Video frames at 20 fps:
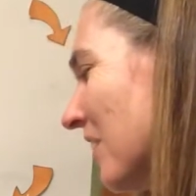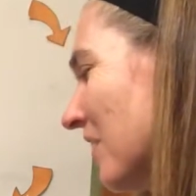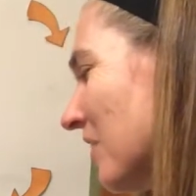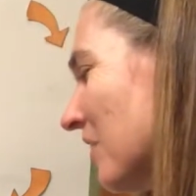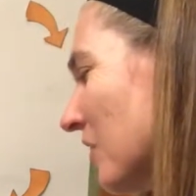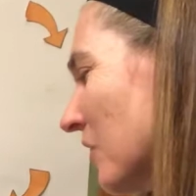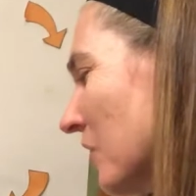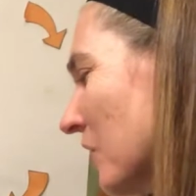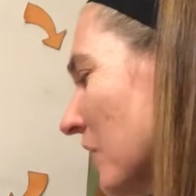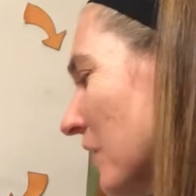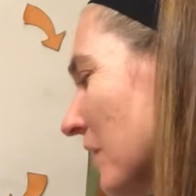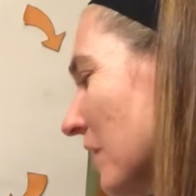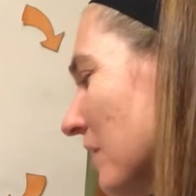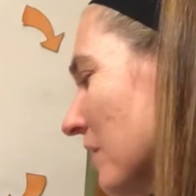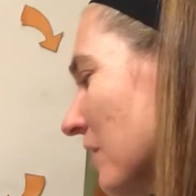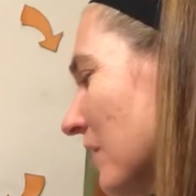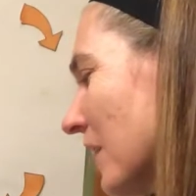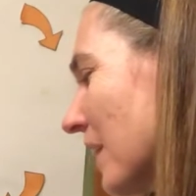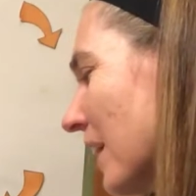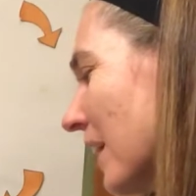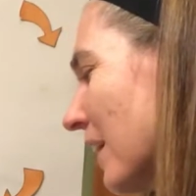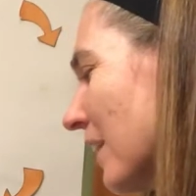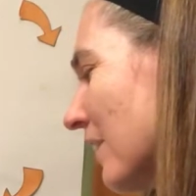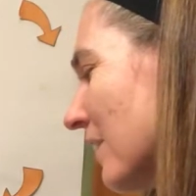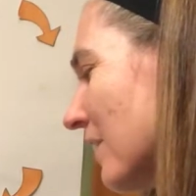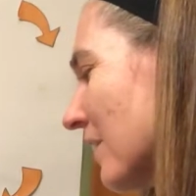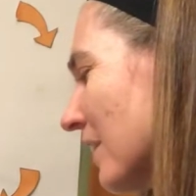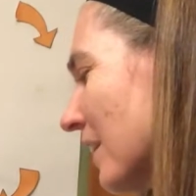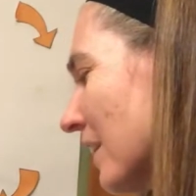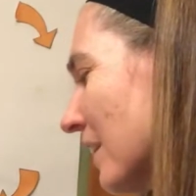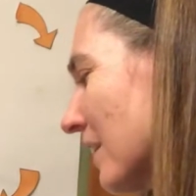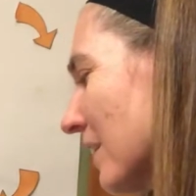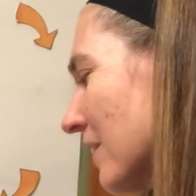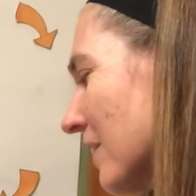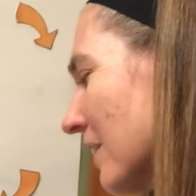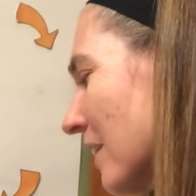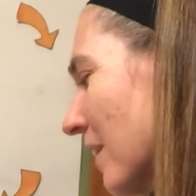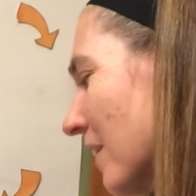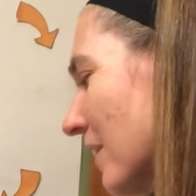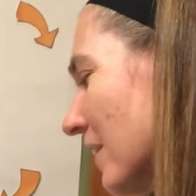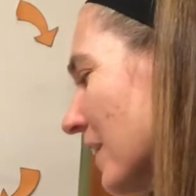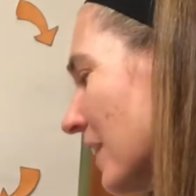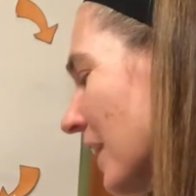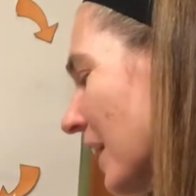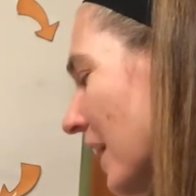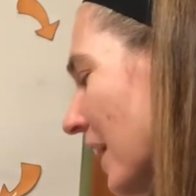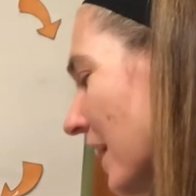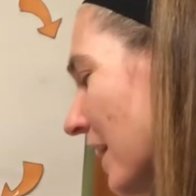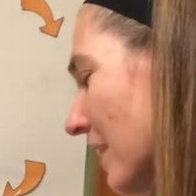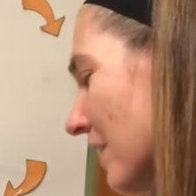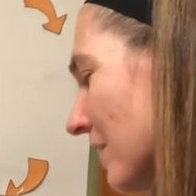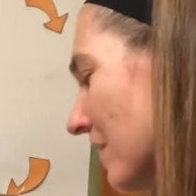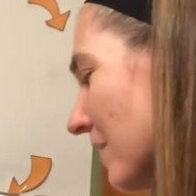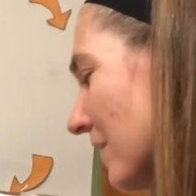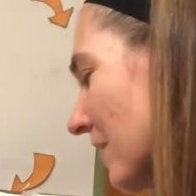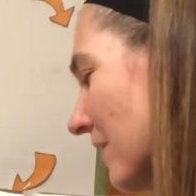4, 5, 6, 7, 8.